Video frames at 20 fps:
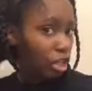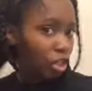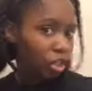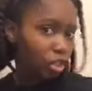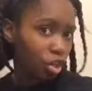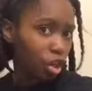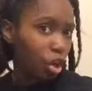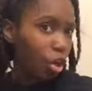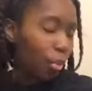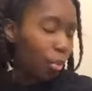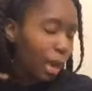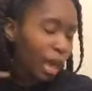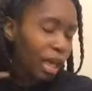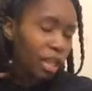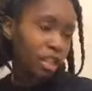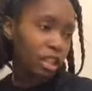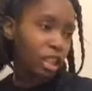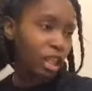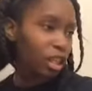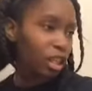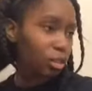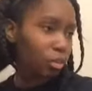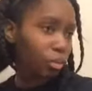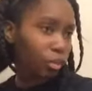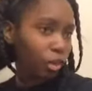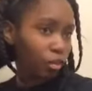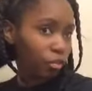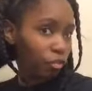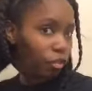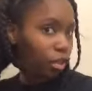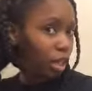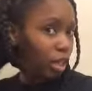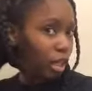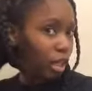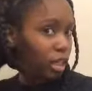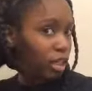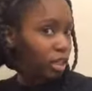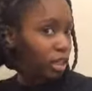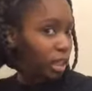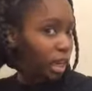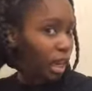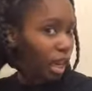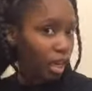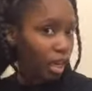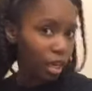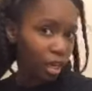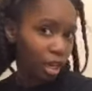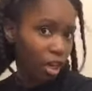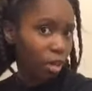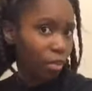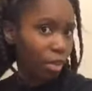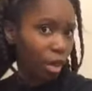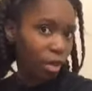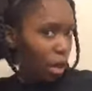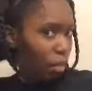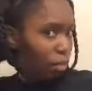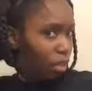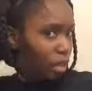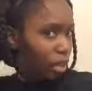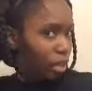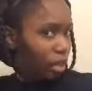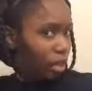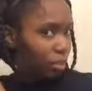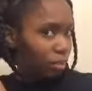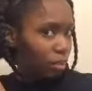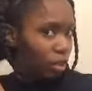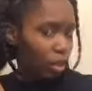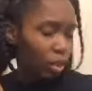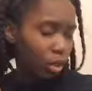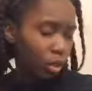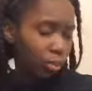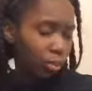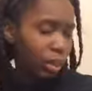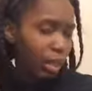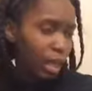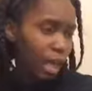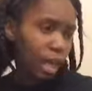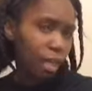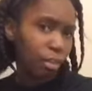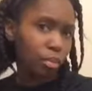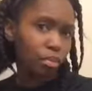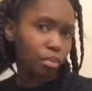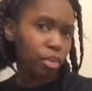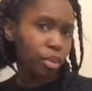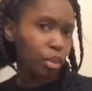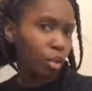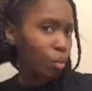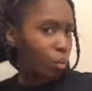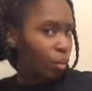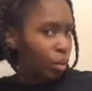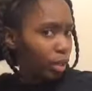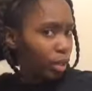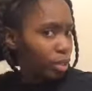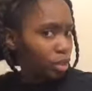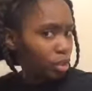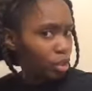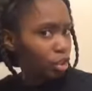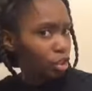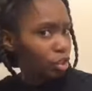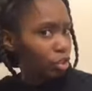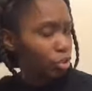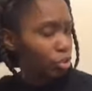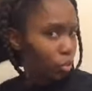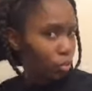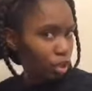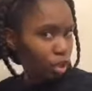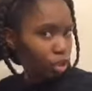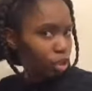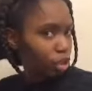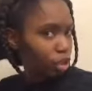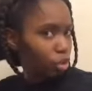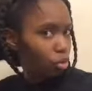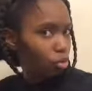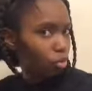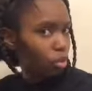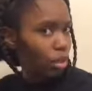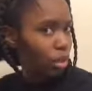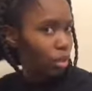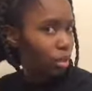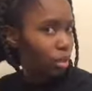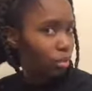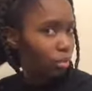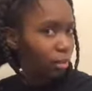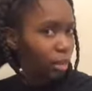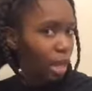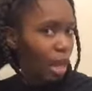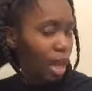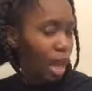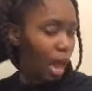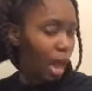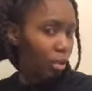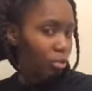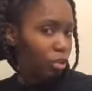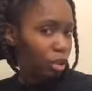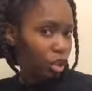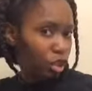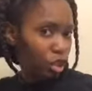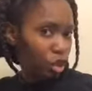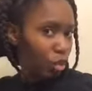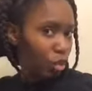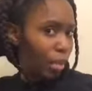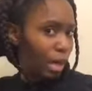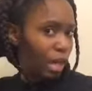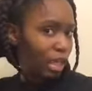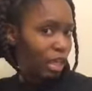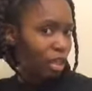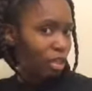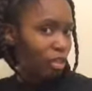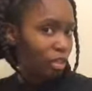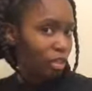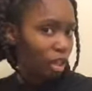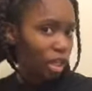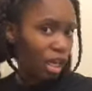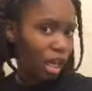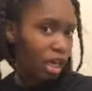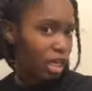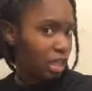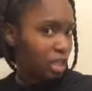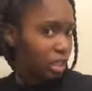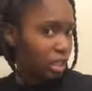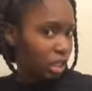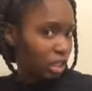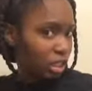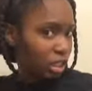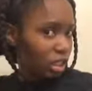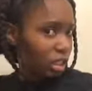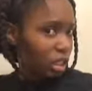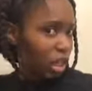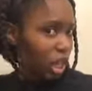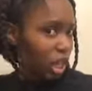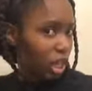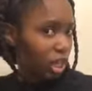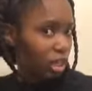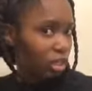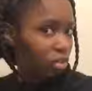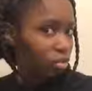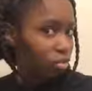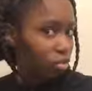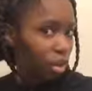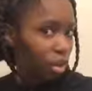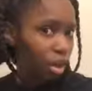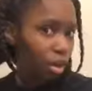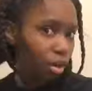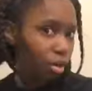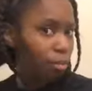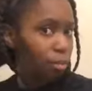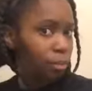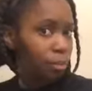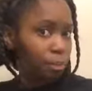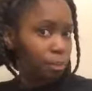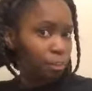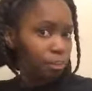you know, my genuine friends that I care about. I want them to be able to win too. I want to show my younger cousins, like, you know,